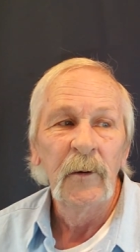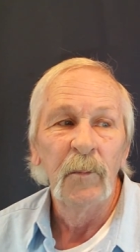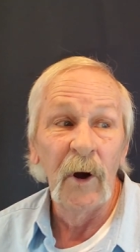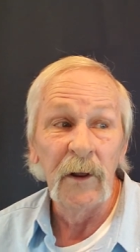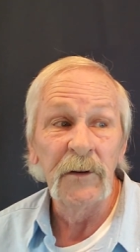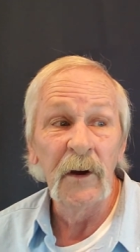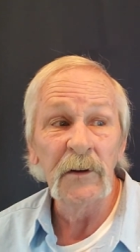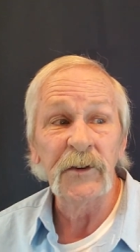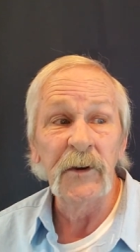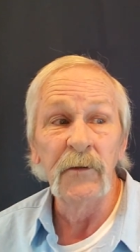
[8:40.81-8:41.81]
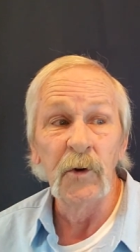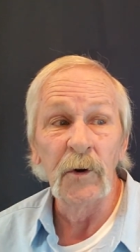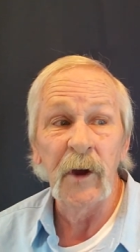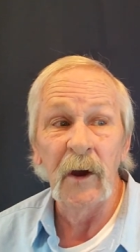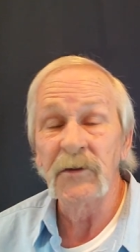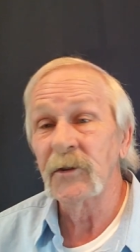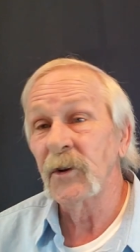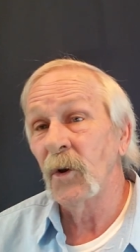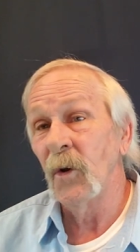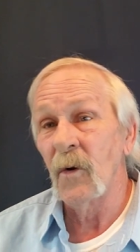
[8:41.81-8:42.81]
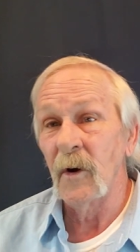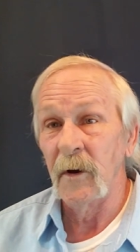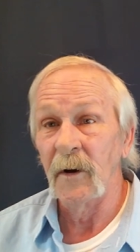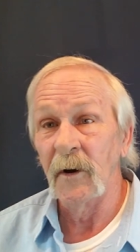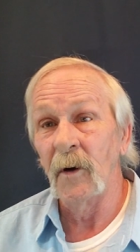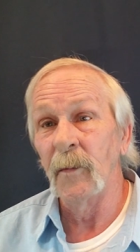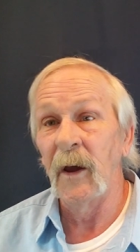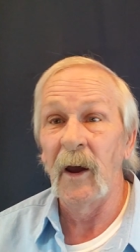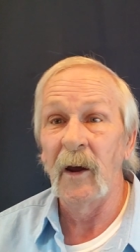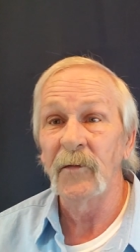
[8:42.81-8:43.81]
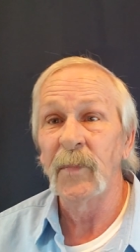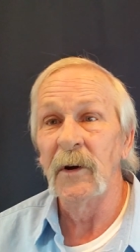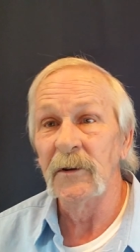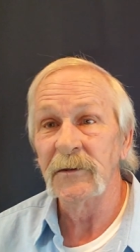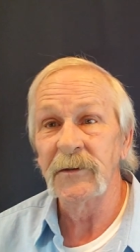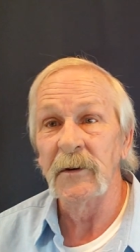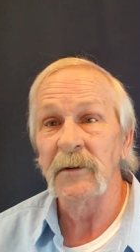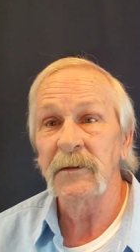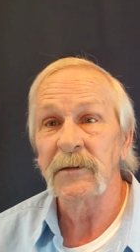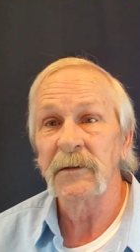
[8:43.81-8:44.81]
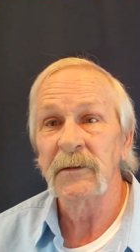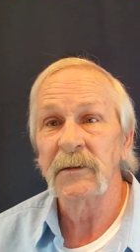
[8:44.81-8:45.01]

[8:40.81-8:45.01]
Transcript: But it does give you occasion to glory on our behalf, Paul says.